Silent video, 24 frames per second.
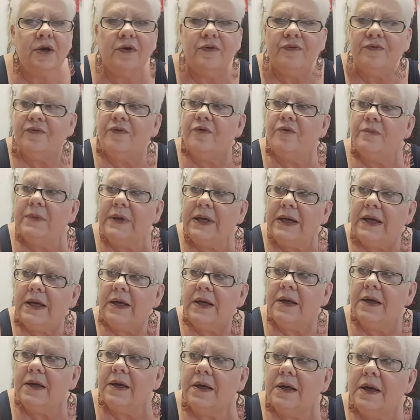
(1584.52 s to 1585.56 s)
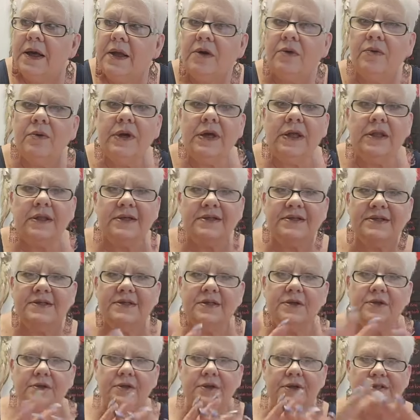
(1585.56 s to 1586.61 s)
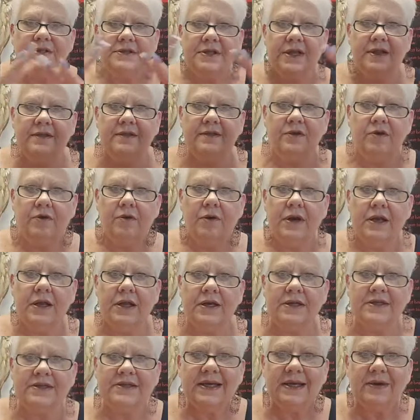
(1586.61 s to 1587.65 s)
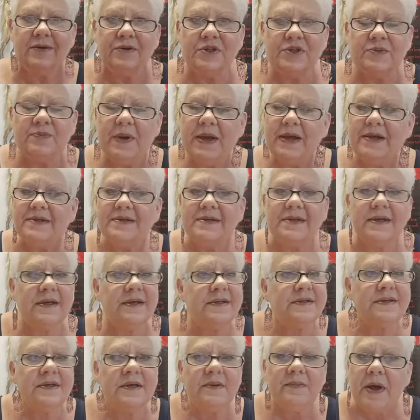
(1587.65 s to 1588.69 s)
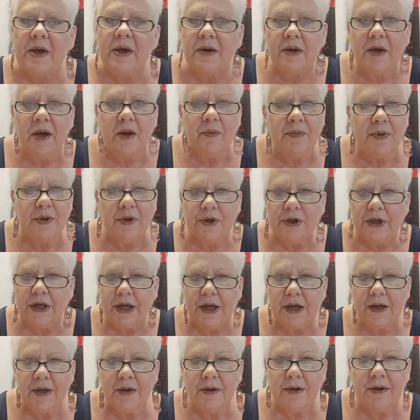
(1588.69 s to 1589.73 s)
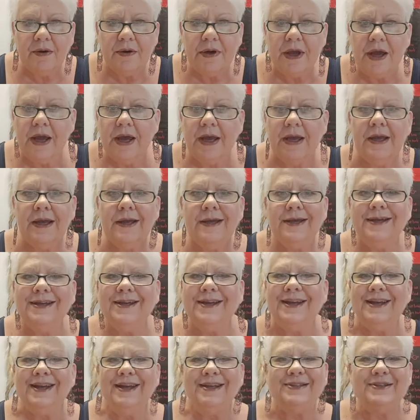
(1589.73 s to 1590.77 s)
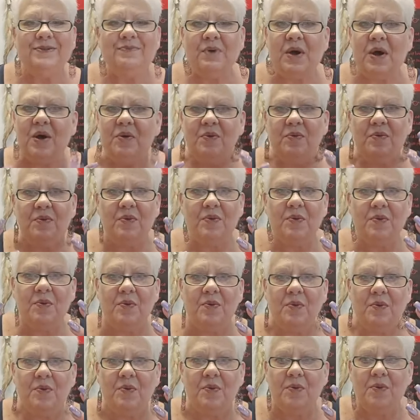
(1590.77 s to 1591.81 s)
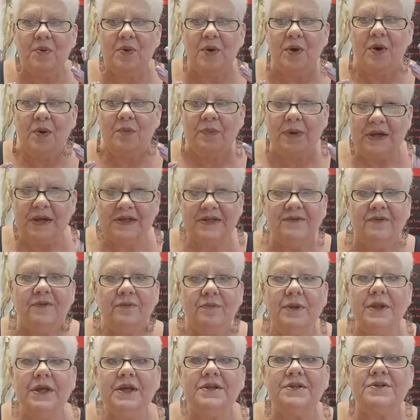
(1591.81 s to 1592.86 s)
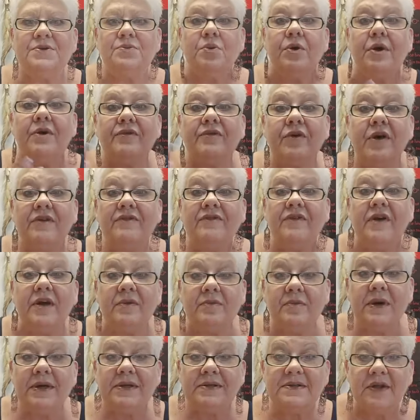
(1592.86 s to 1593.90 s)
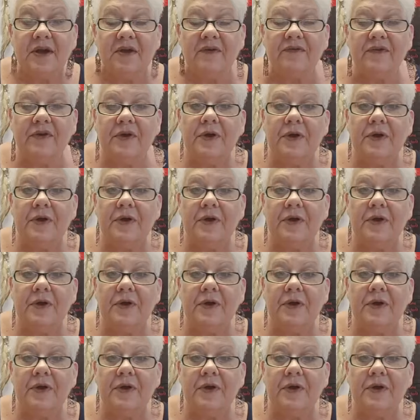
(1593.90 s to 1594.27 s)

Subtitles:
for me, entering the stillness and creating a sacred space isn't about a building, okay? It's about a peaceful place wherever I find myself.